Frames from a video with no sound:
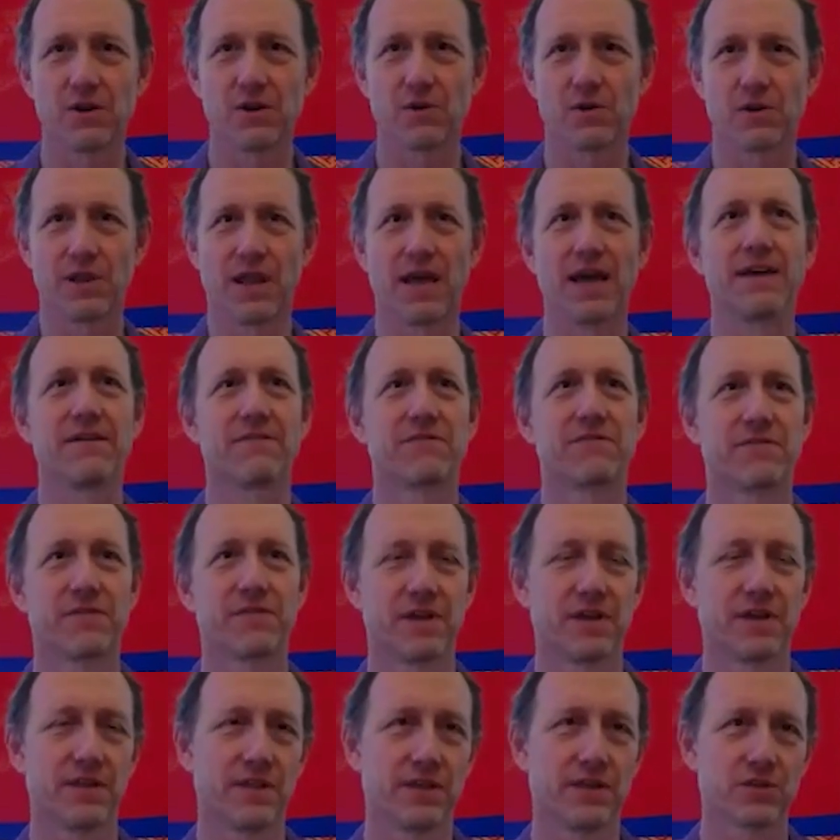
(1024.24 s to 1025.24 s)
your life
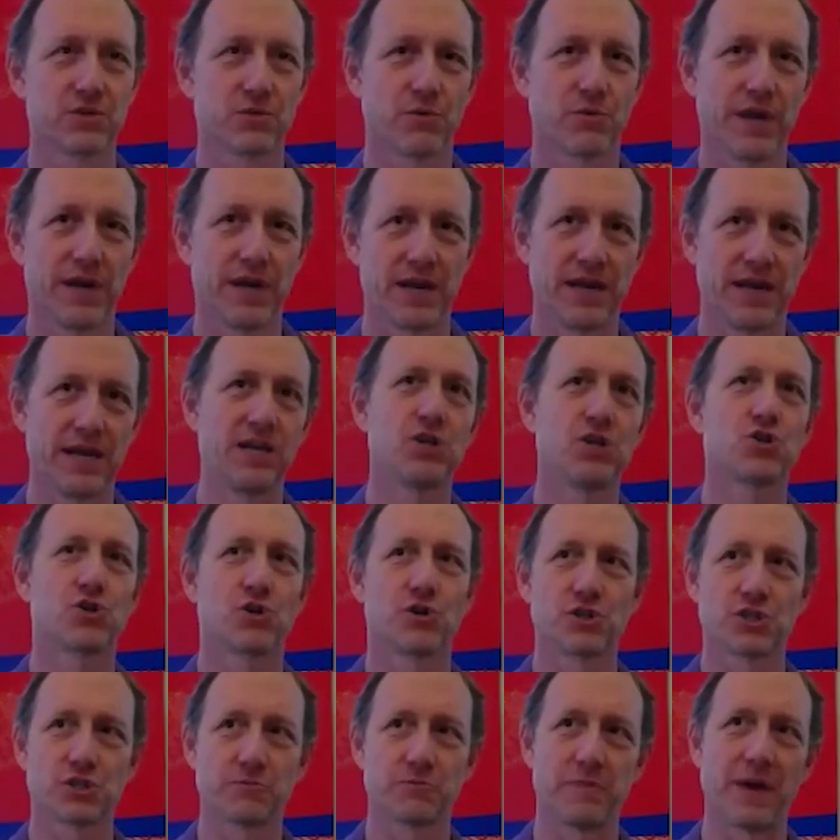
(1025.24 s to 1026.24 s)
in this way, to
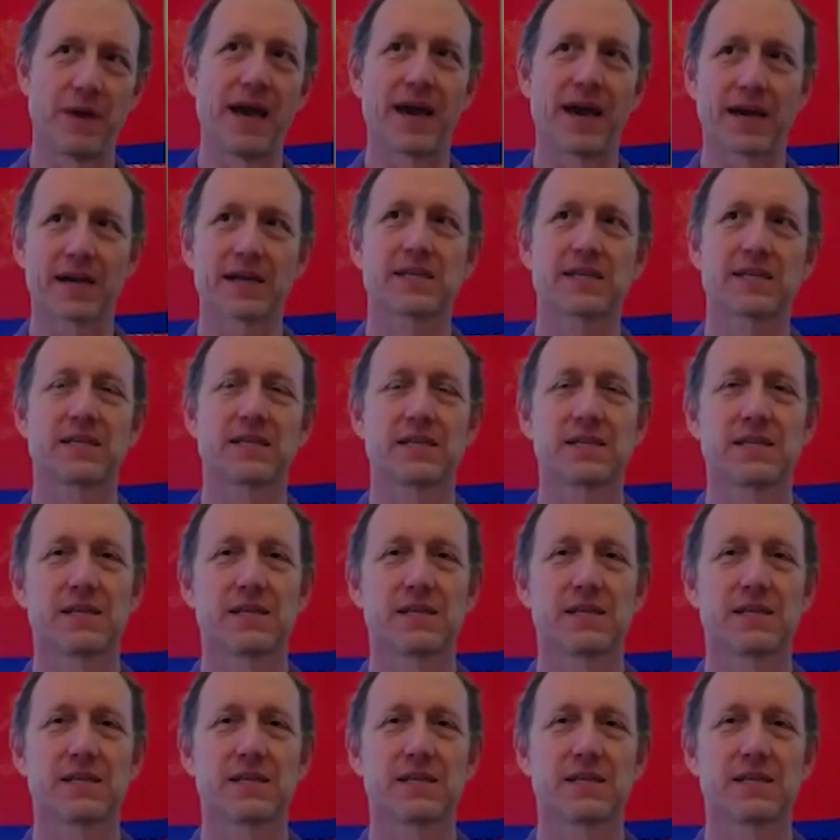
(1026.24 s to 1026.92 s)
introspect